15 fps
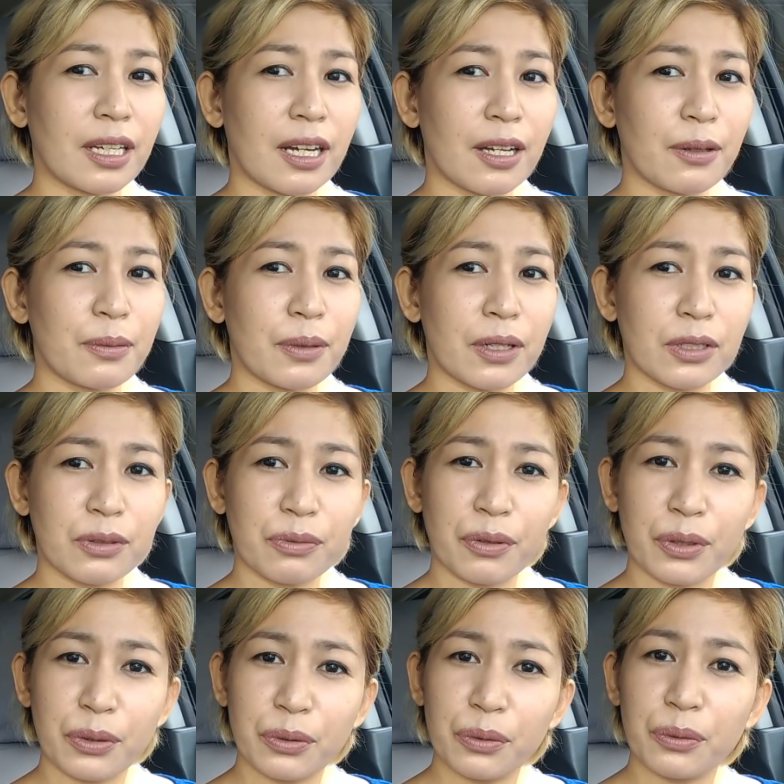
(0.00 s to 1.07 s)
I was for
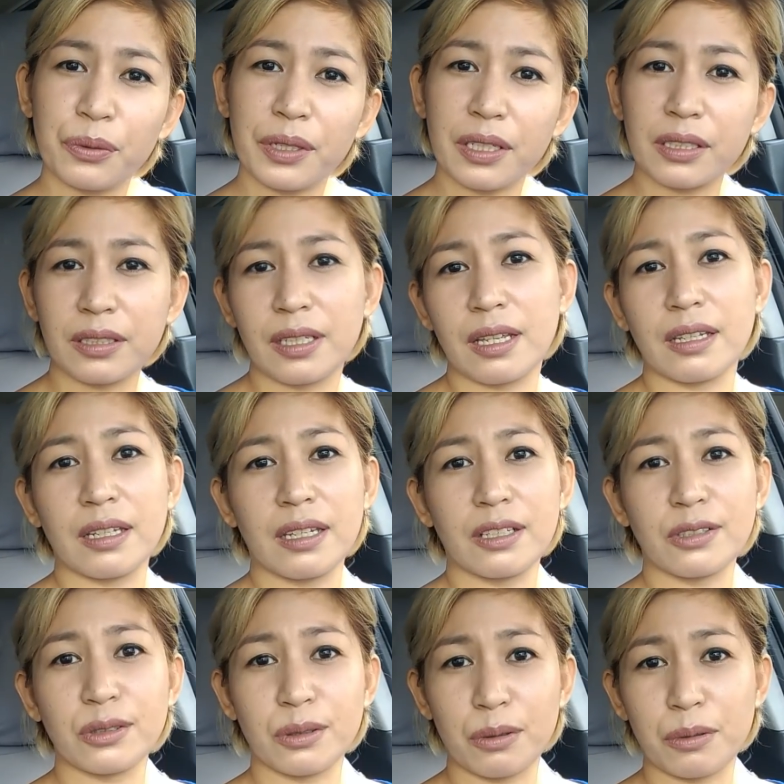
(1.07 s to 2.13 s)
2 weeks taking
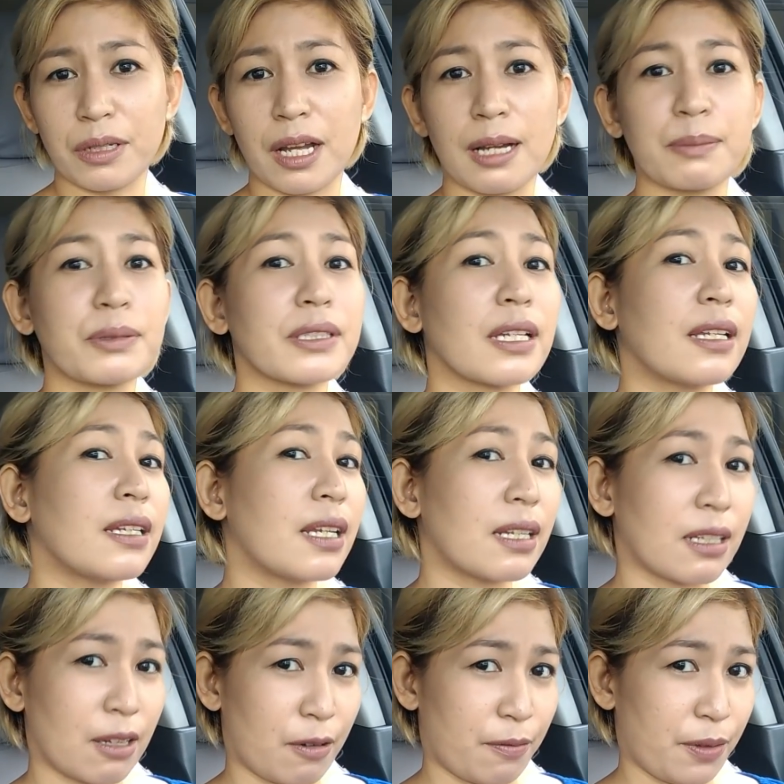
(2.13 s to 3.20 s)
snow caps and I
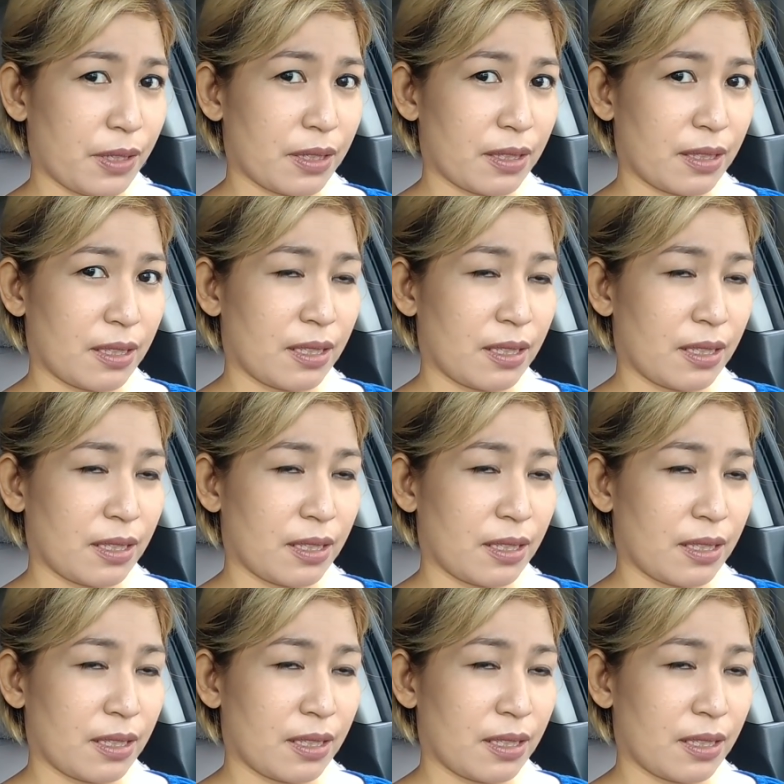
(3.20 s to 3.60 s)
love it.